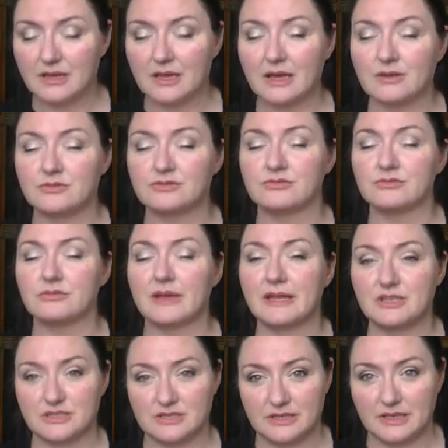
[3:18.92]

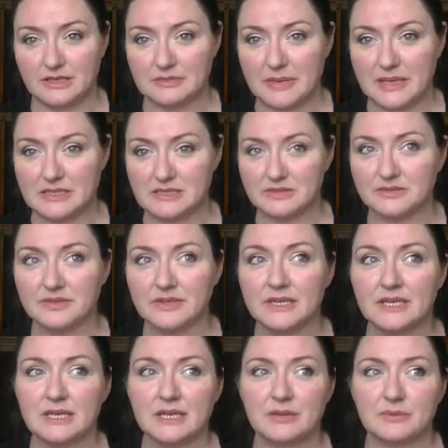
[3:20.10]
outrageously expensive.
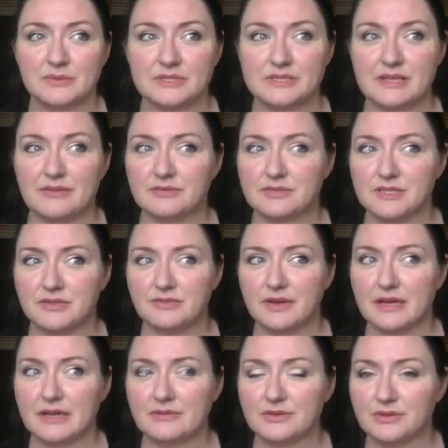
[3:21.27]
It was
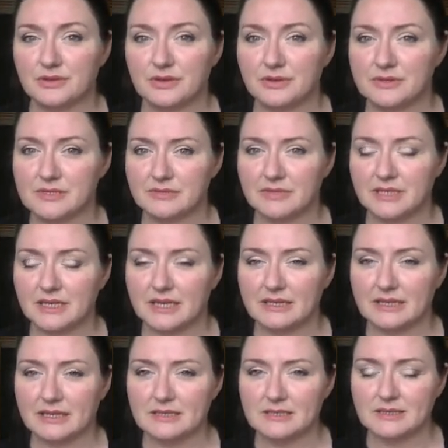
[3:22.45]
€75 or something like
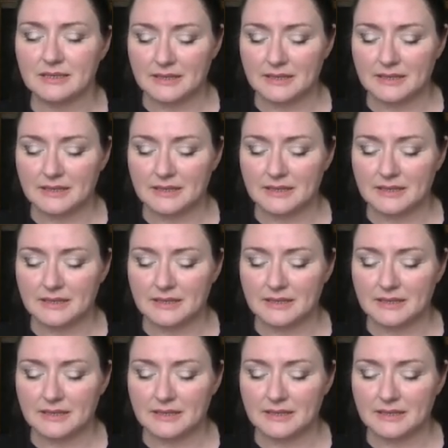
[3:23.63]
that.